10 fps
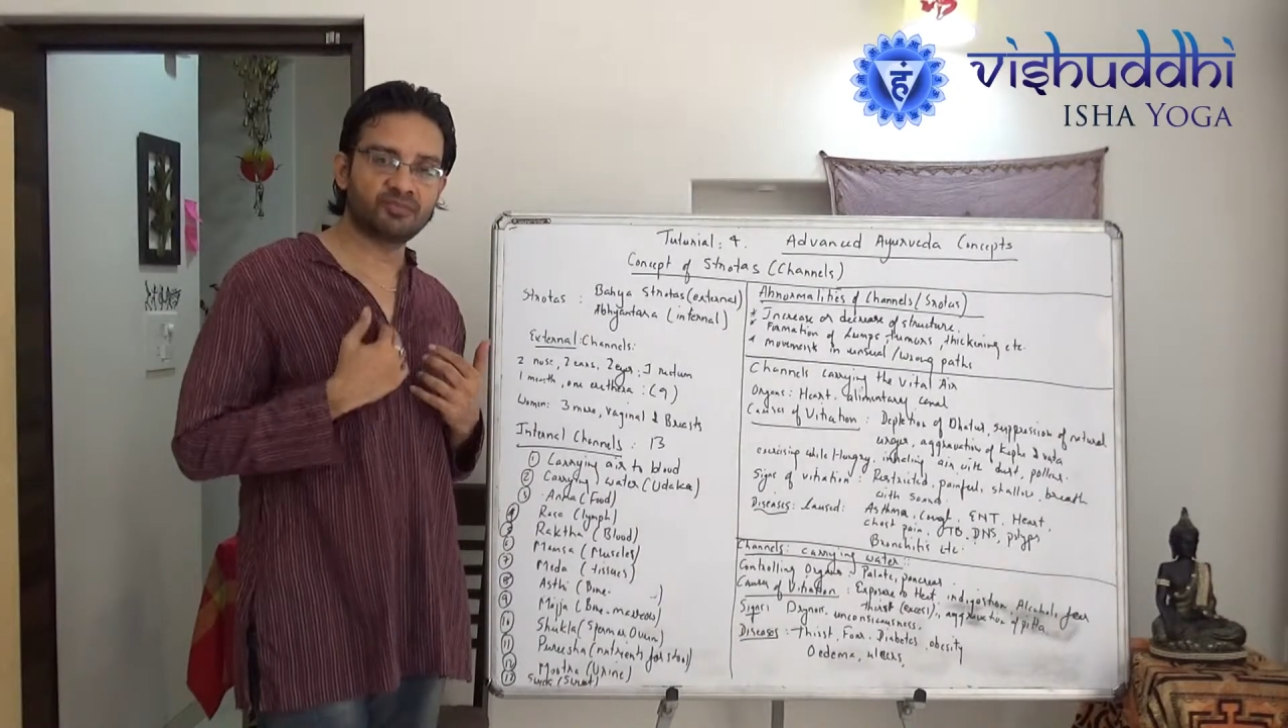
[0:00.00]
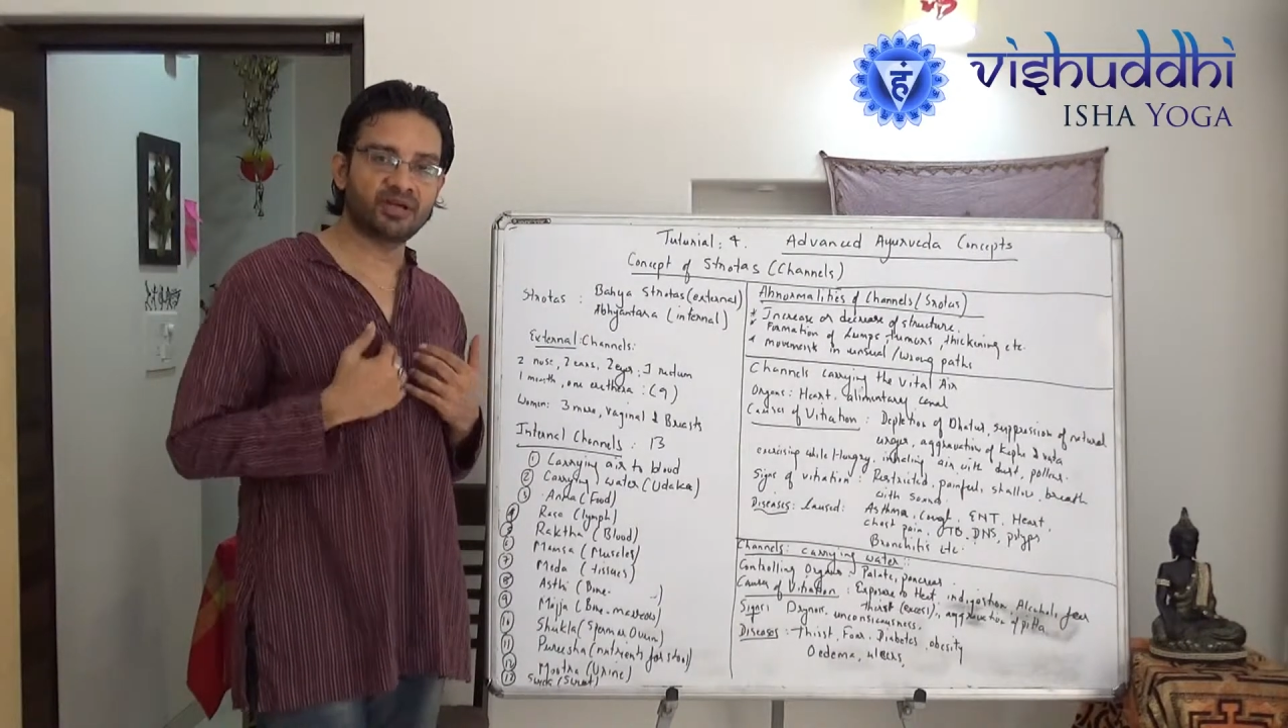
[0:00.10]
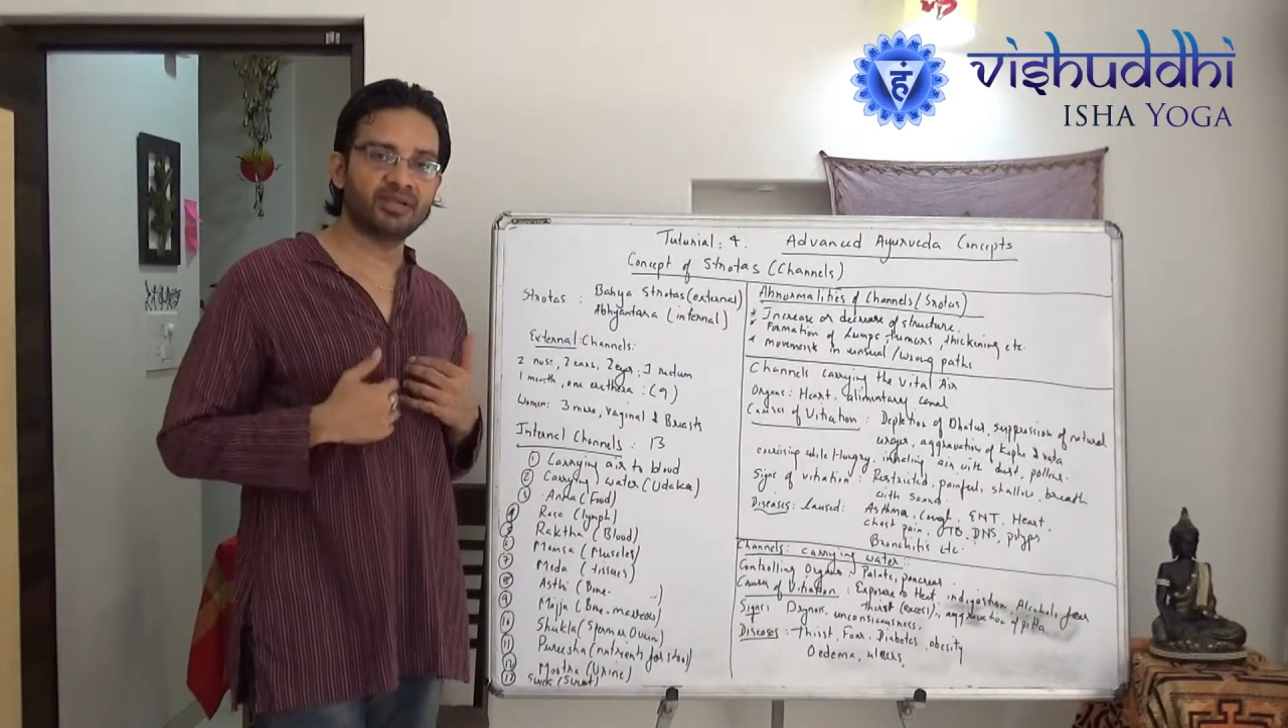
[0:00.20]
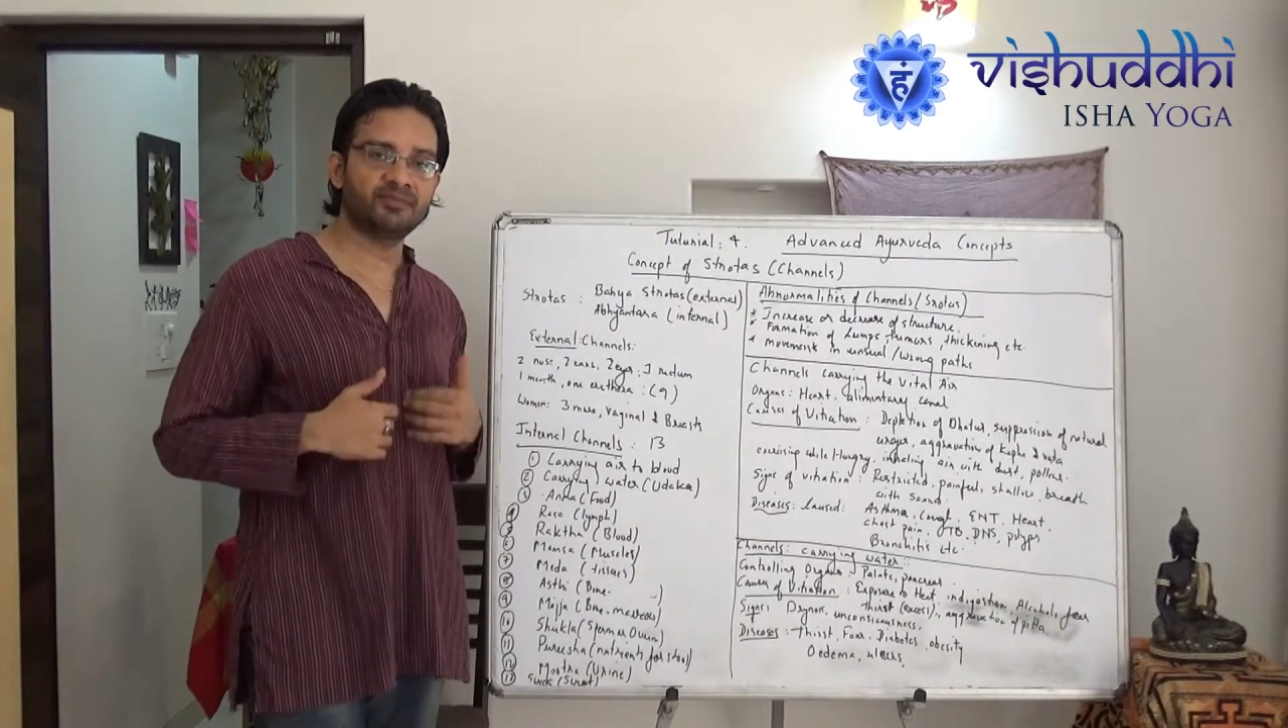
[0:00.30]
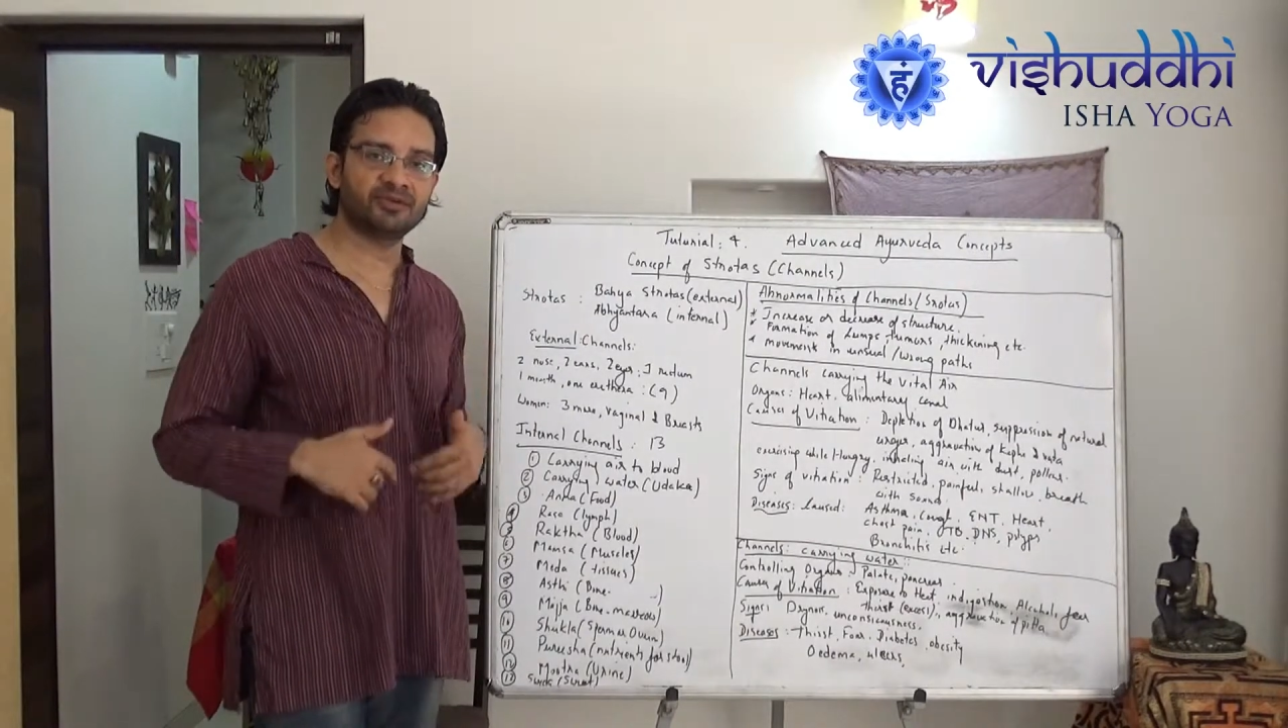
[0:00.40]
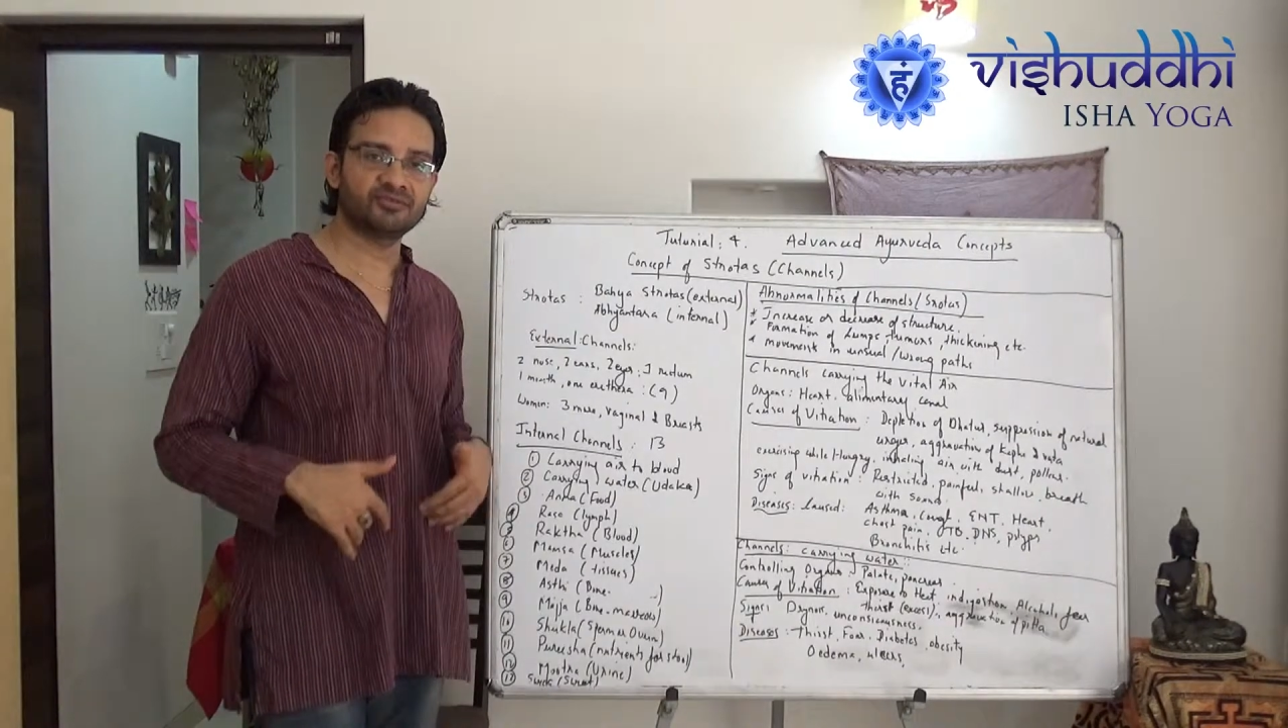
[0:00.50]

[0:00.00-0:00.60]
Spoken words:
pipe and